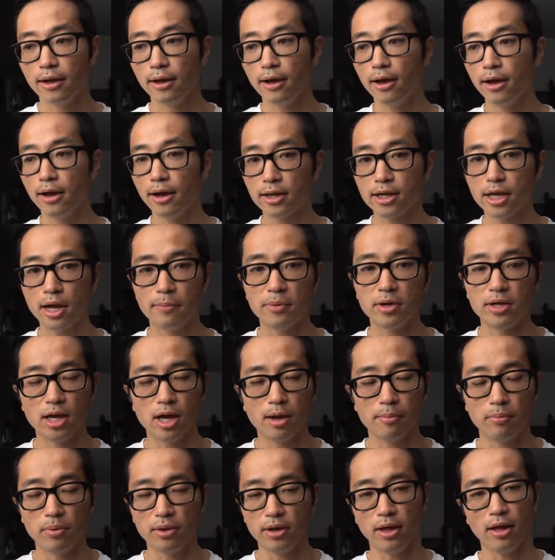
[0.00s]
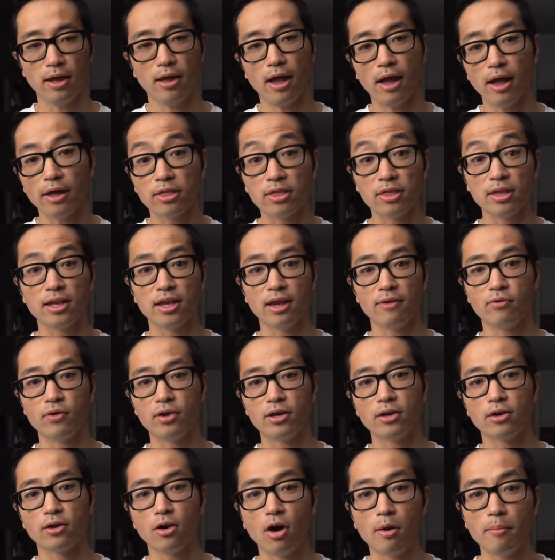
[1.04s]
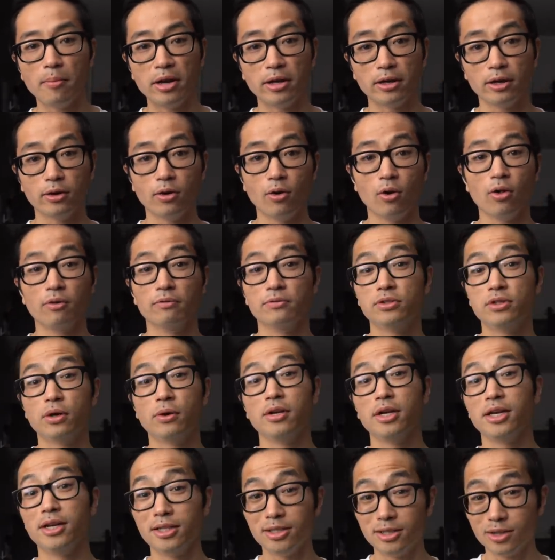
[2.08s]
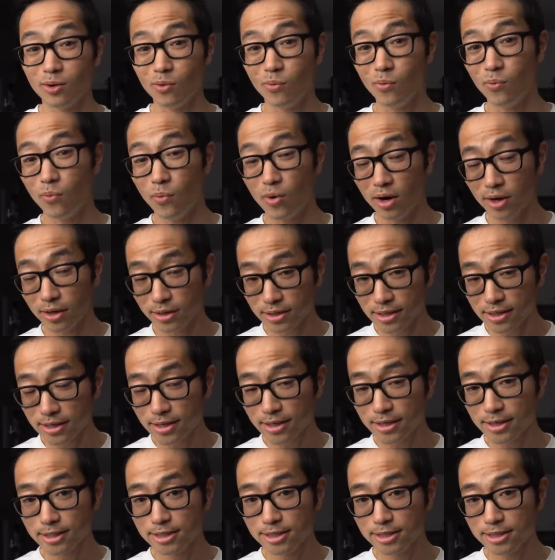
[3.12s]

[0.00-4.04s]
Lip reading: coming up, but I think if we could all make a goal of donating to one